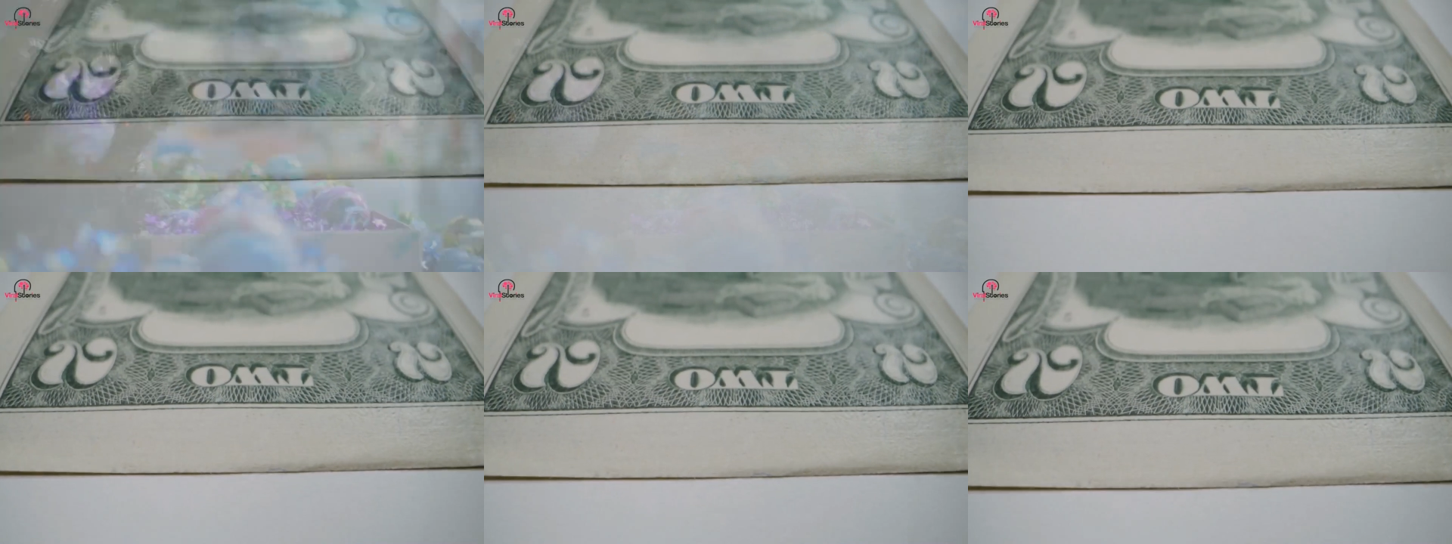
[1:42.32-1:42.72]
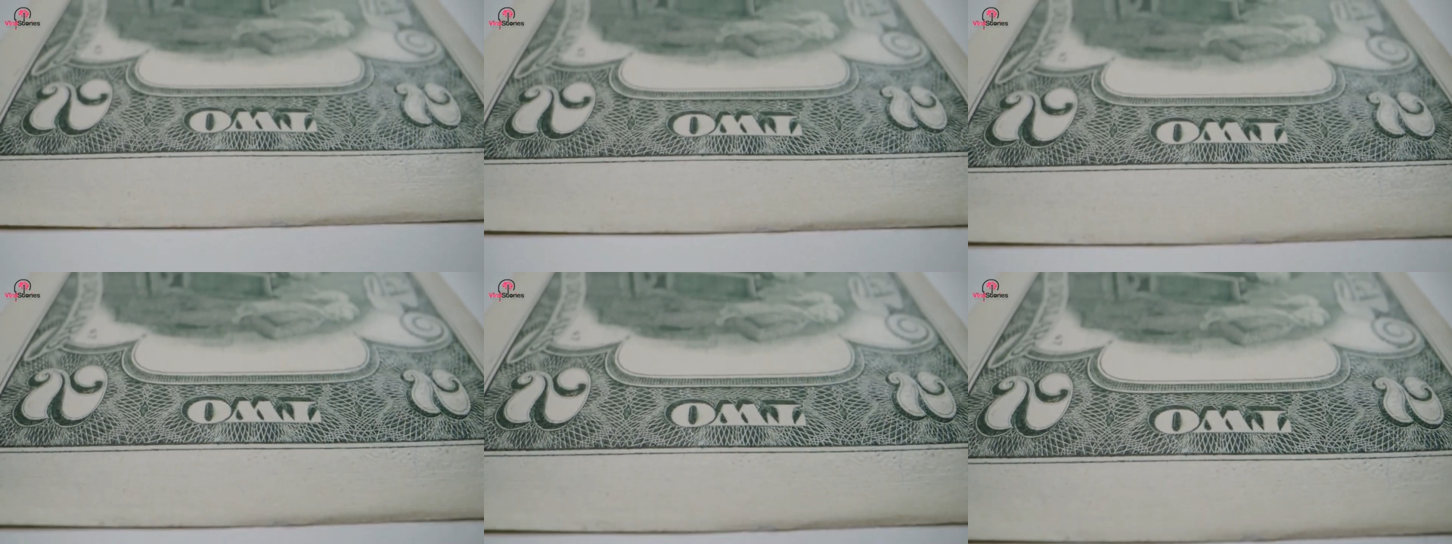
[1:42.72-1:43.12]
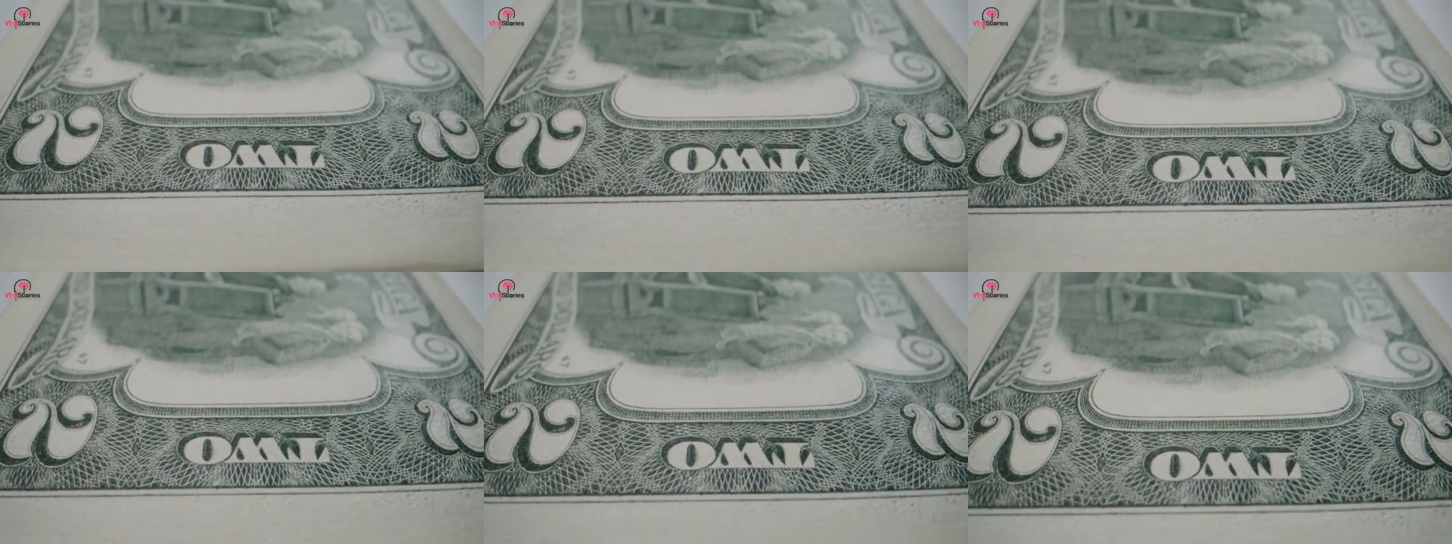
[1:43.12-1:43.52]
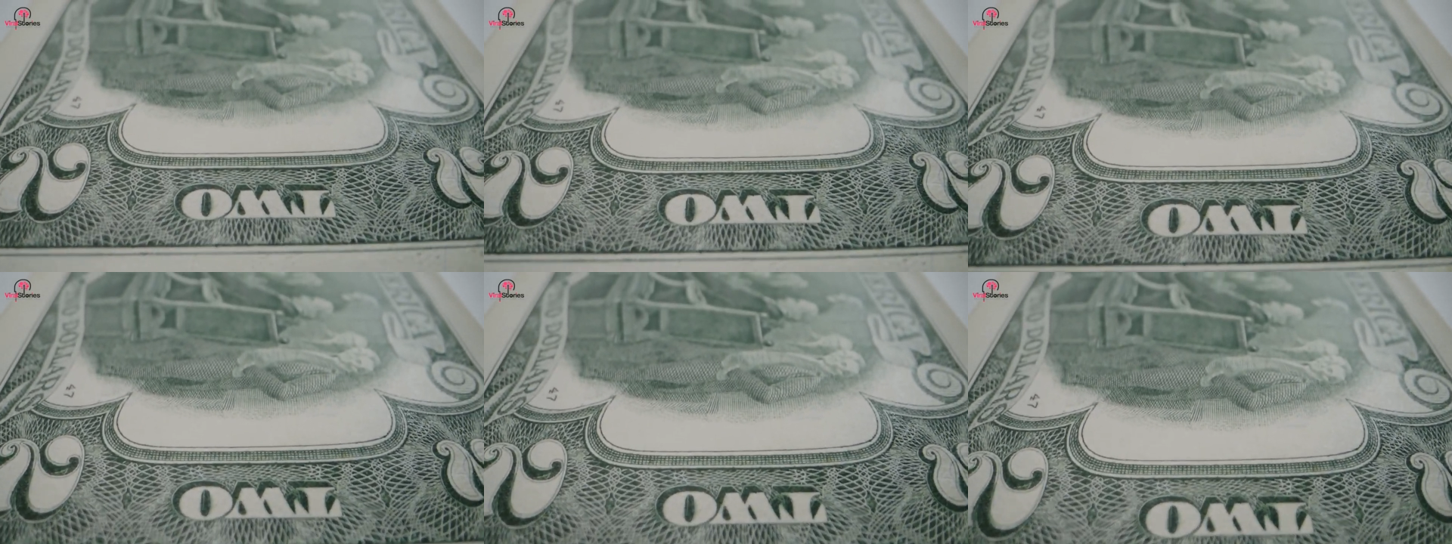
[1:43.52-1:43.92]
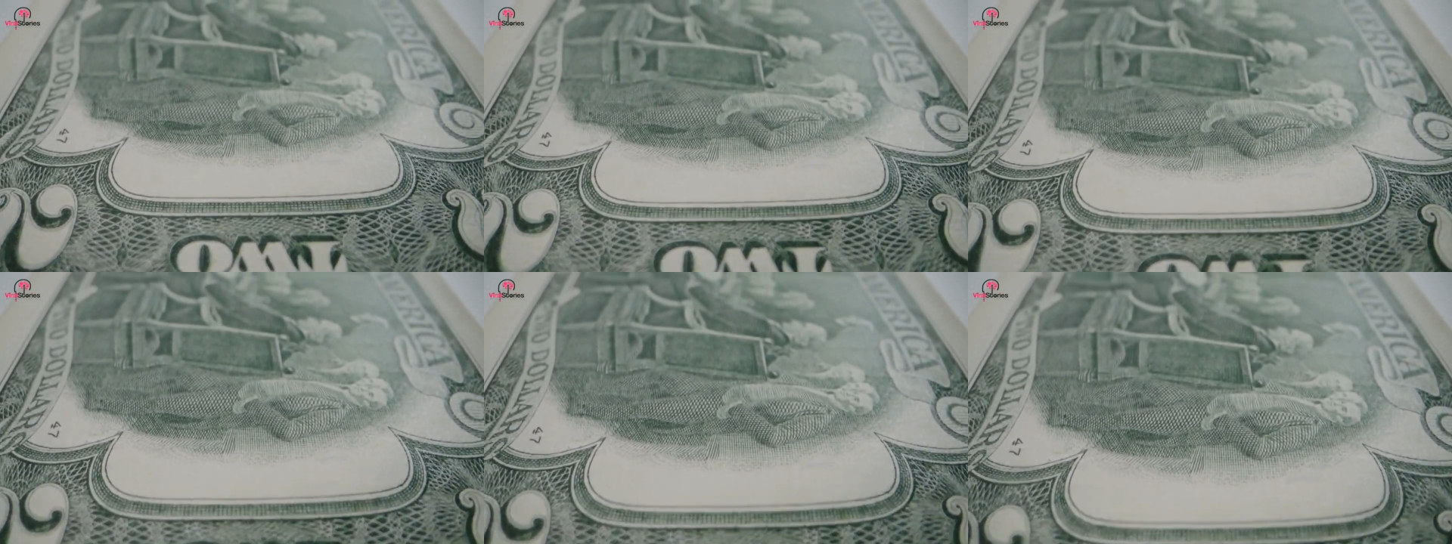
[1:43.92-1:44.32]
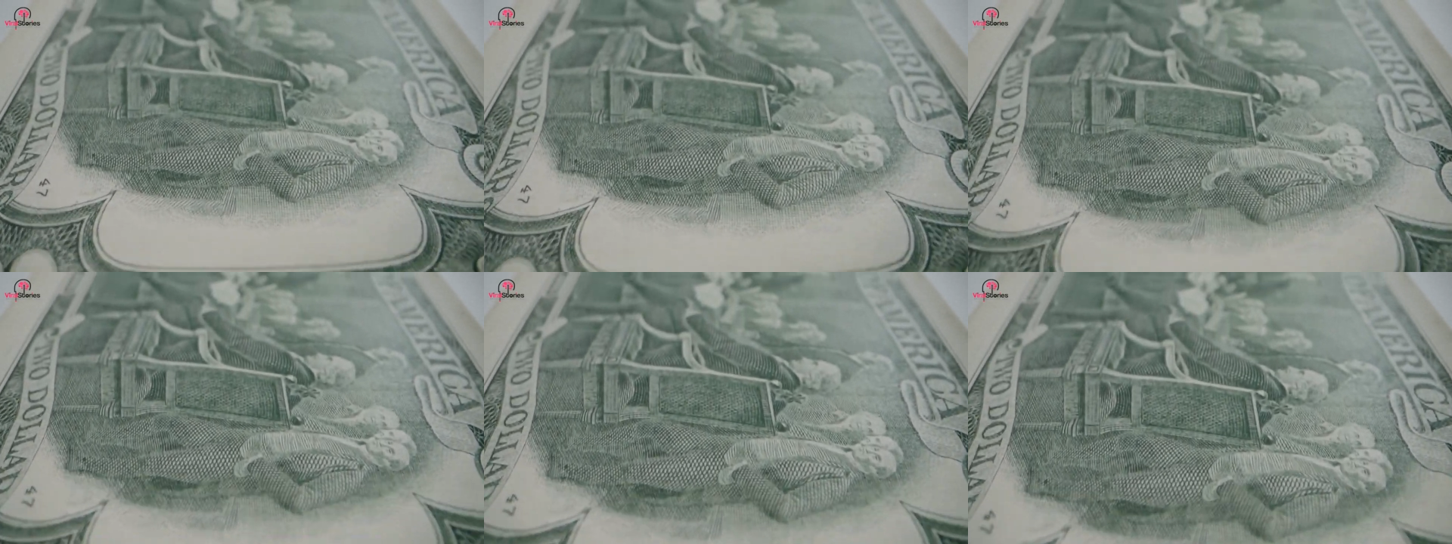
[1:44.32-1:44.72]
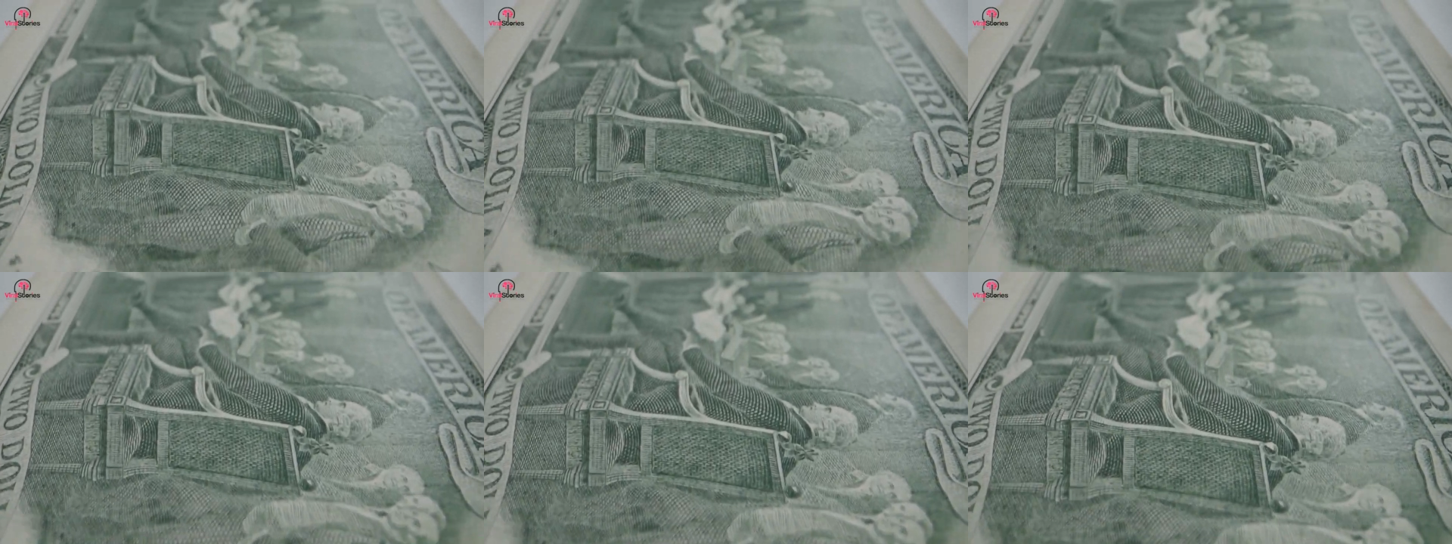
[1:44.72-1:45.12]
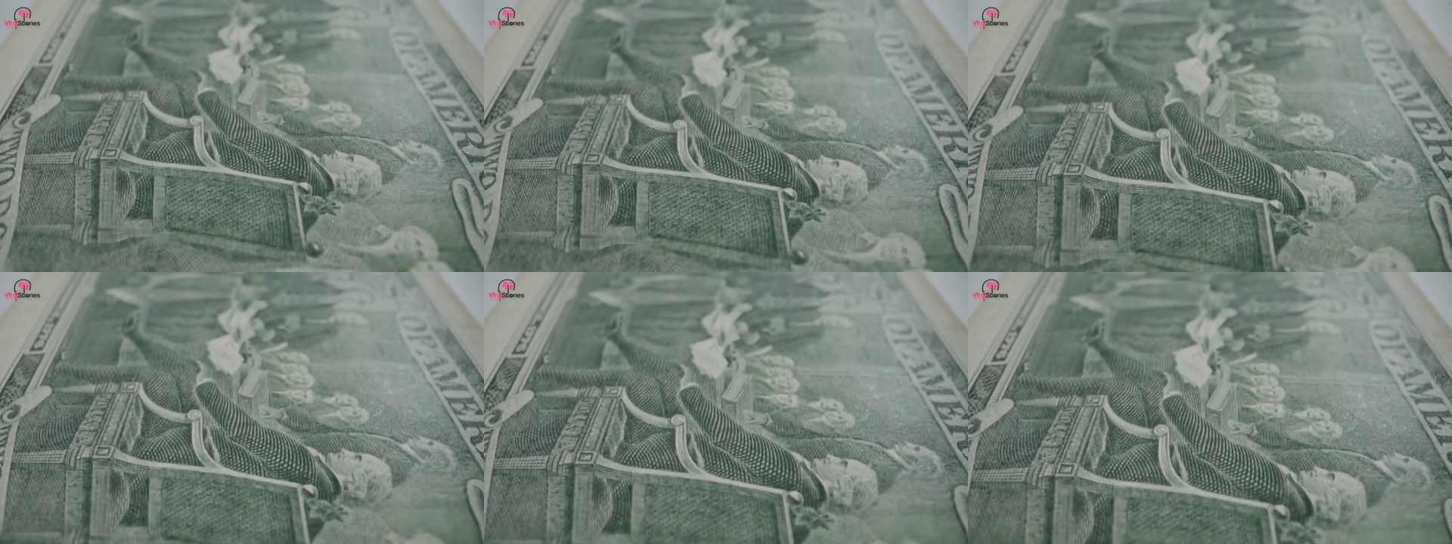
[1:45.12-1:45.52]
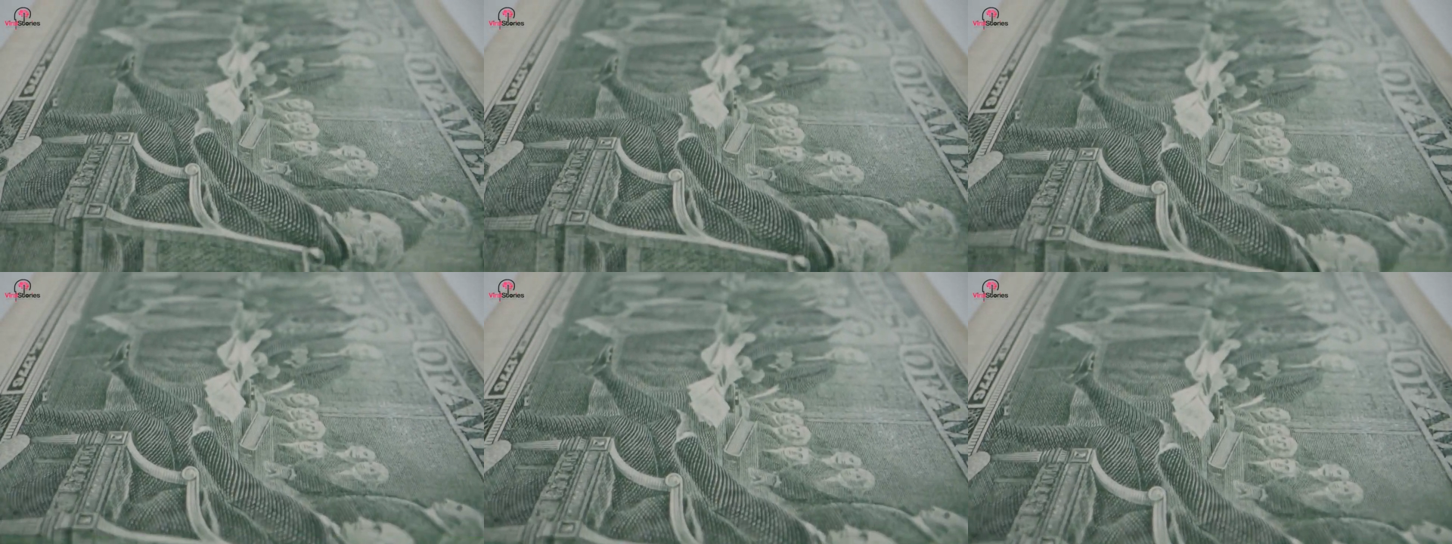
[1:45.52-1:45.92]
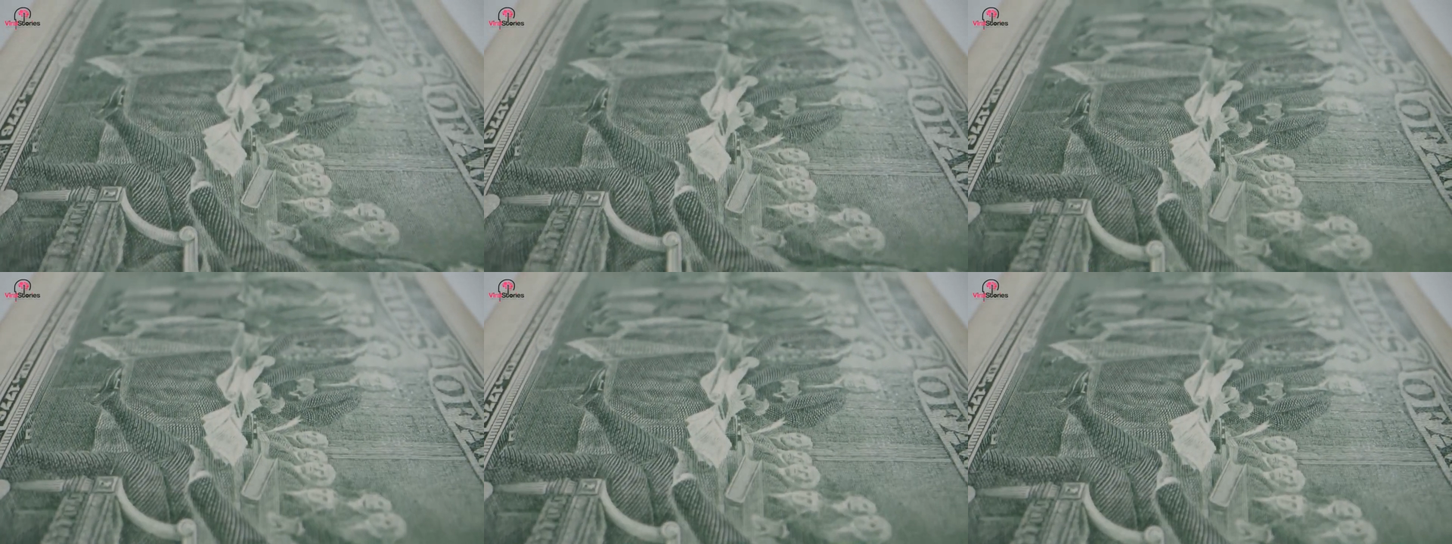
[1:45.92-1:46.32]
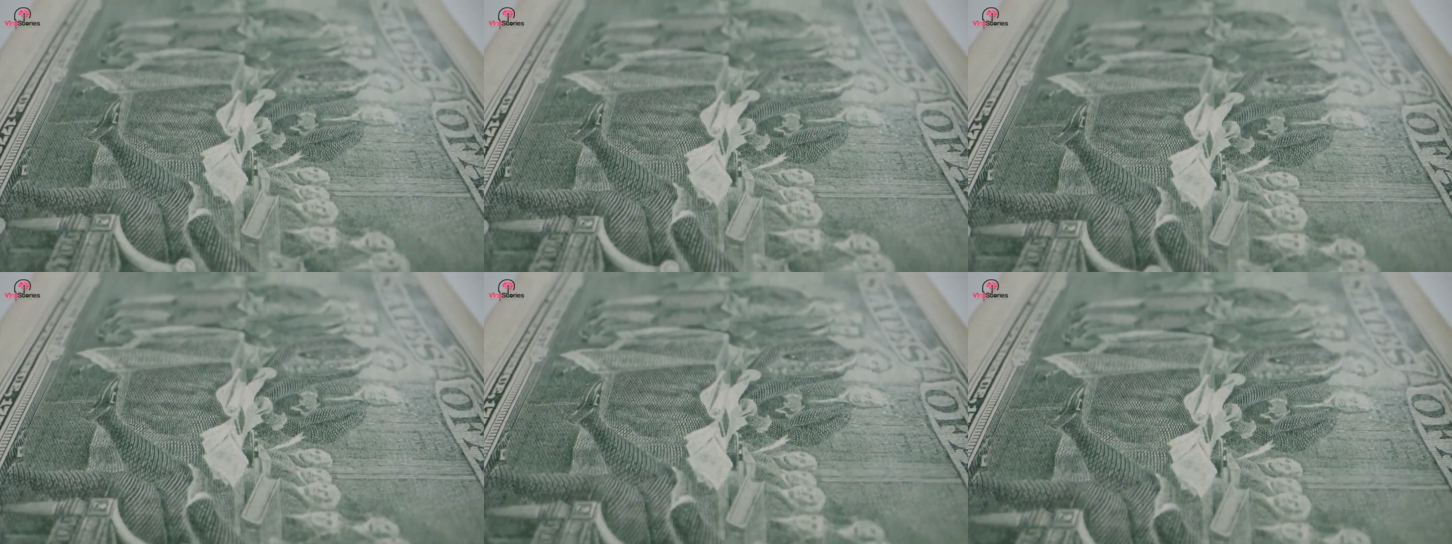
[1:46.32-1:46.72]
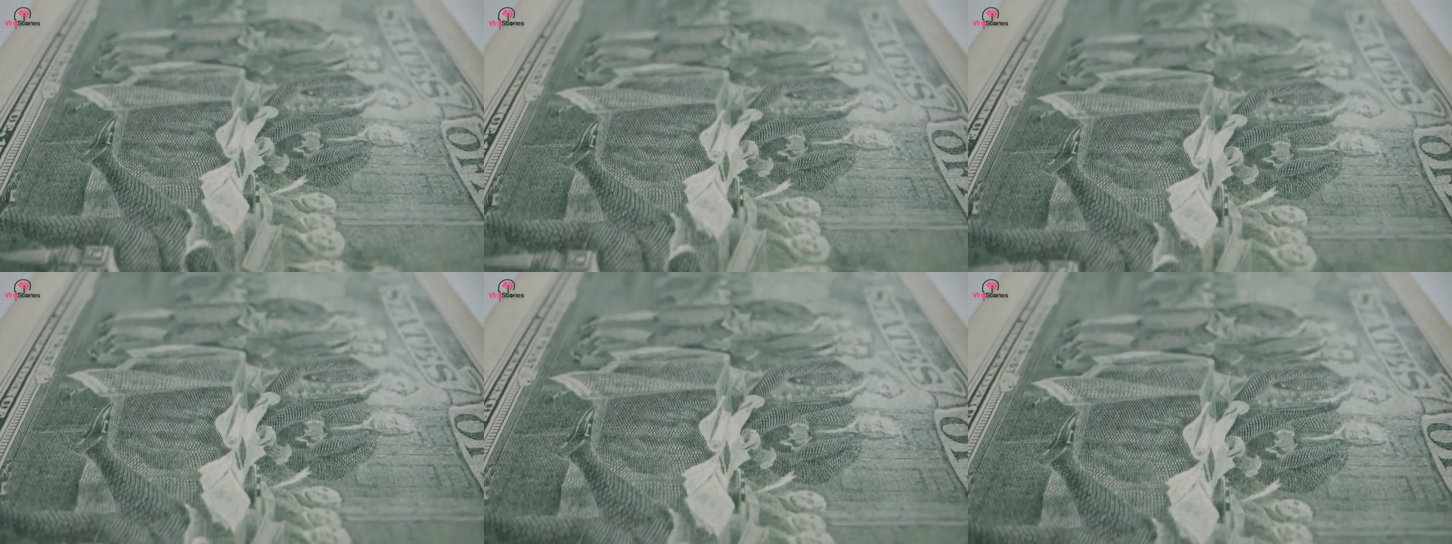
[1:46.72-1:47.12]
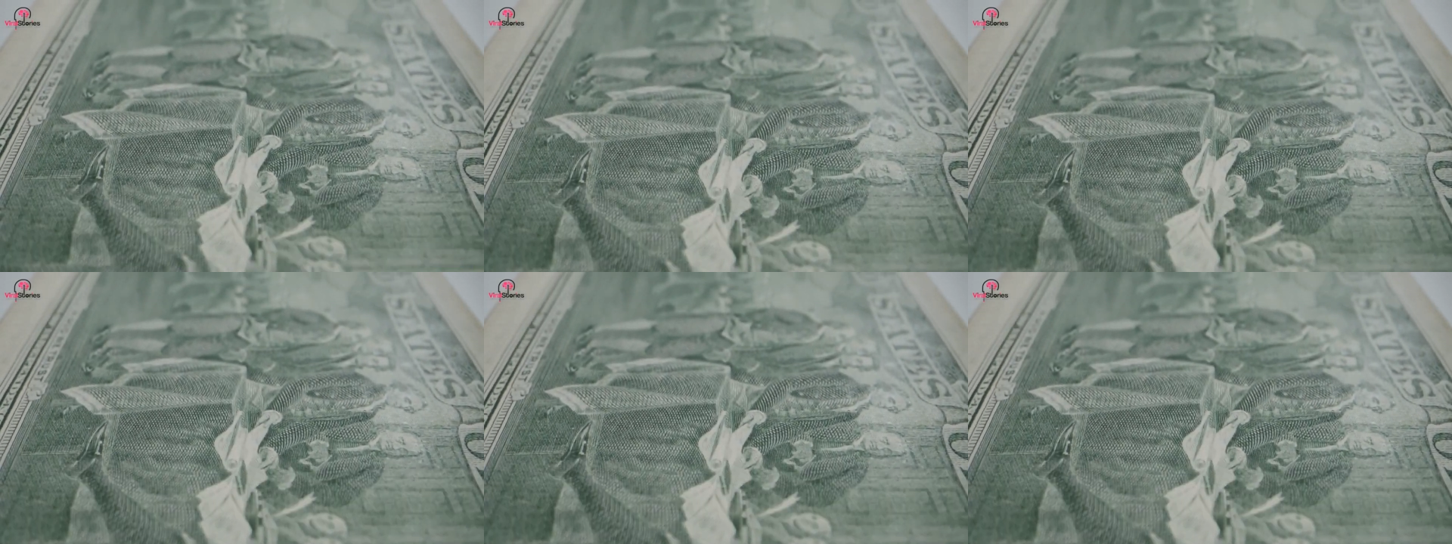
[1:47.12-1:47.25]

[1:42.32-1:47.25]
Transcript: (no speaker visible)